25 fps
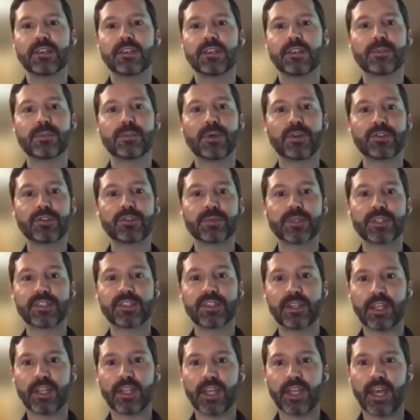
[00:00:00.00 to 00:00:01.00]
So most
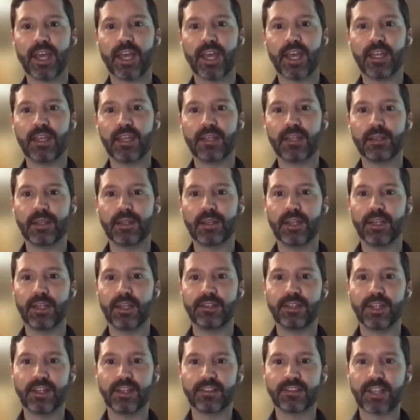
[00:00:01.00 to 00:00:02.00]
recently, I
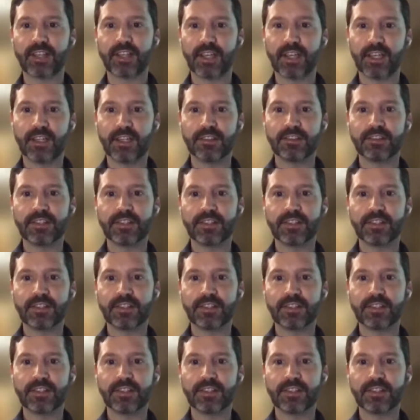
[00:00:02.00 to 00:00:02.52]
led data science,